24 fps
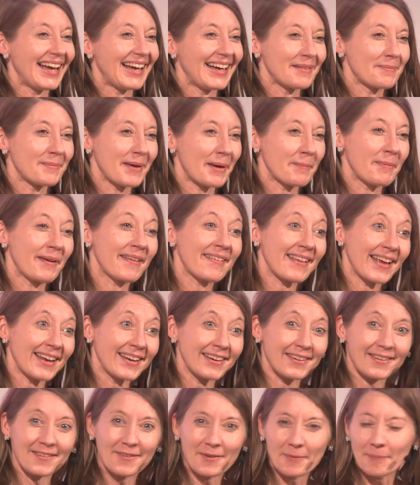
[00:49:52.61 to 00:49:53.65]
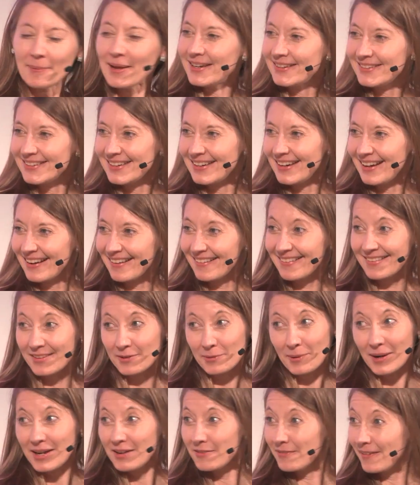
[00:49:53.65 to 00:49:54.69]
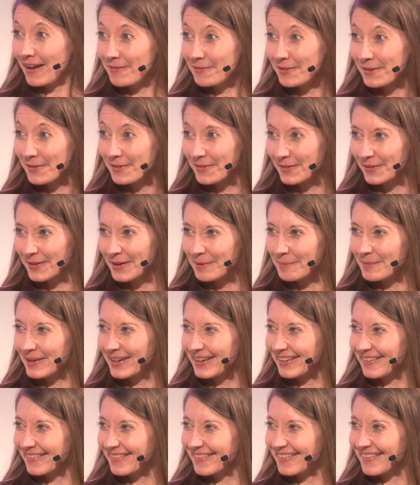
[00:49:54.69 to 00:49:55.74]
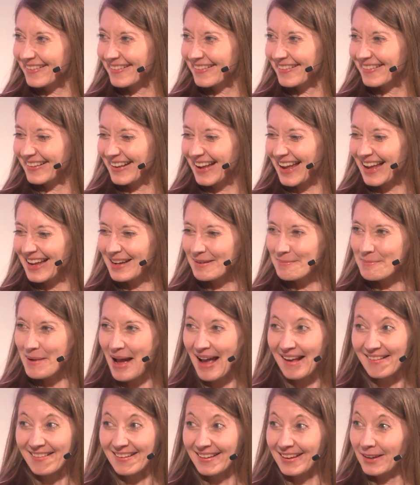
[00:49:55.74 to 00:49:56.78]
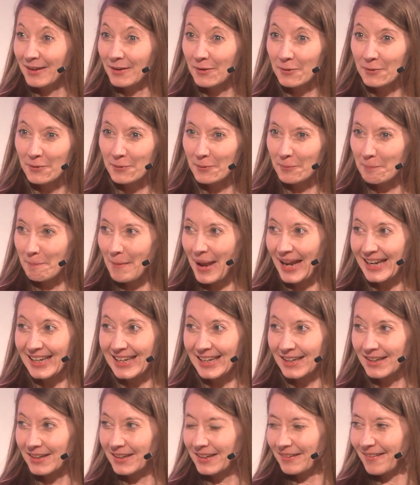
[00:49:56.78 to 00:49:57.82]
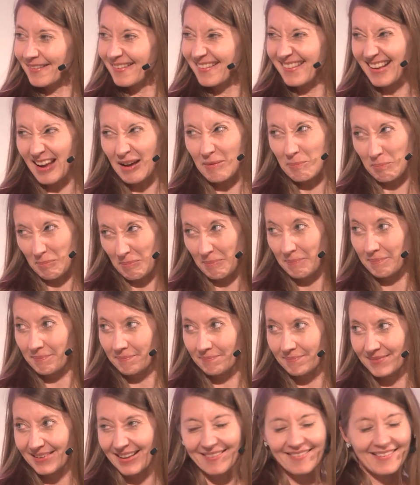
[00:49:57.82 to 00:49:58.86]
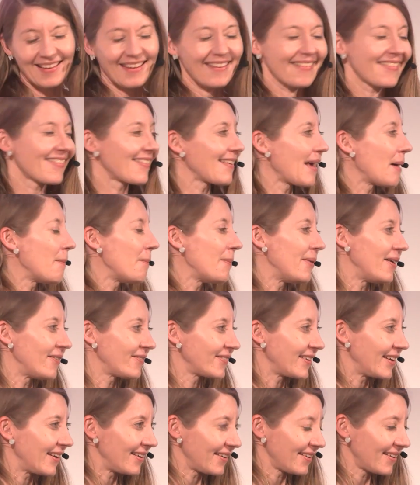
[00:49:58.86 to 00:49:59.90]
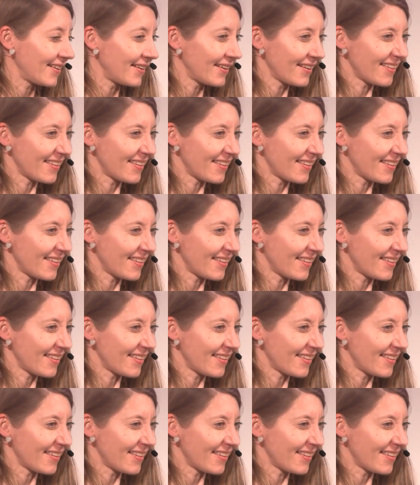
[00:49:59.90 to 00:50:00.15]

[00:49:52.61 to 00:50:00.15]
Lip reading: I'm excited to spend the next 25 or 30 minutes asking you let's say some of the